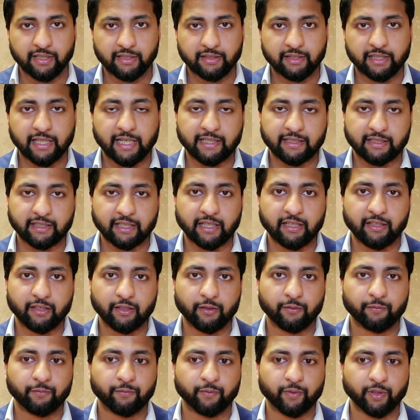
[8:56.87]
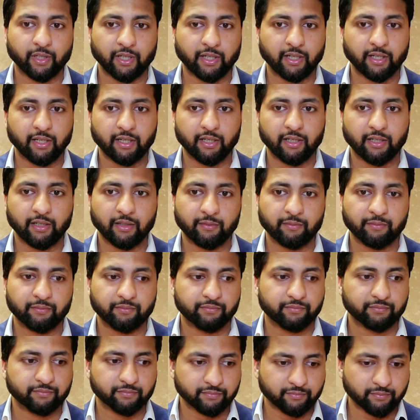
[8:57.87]
That kind of uh,
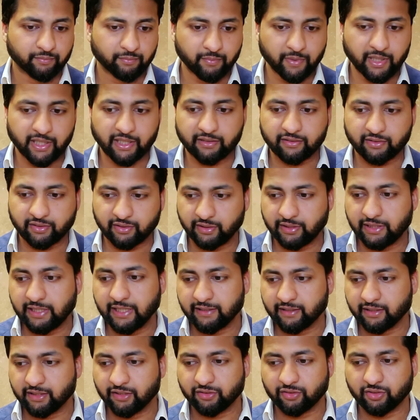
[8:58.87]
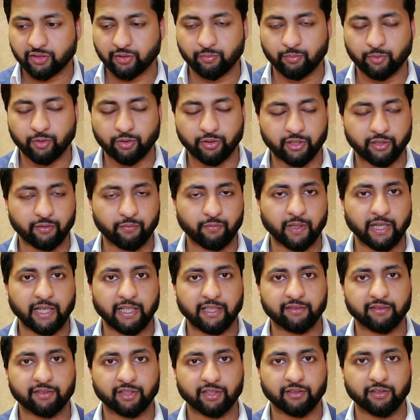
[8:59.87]
makes dentistry more
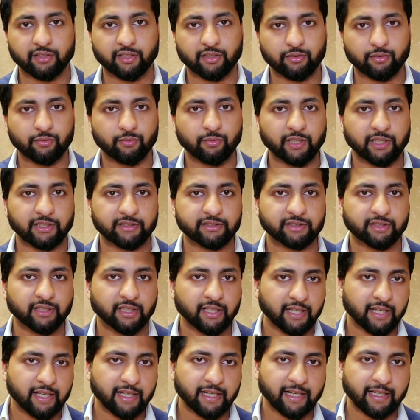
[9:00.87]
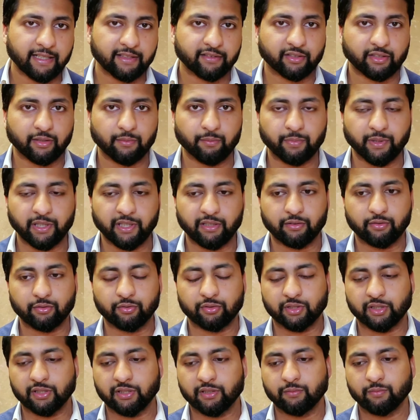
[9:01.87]
advanced in the U S as compared to
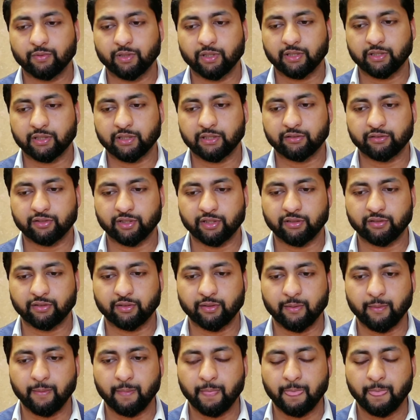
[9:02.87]
third world countries.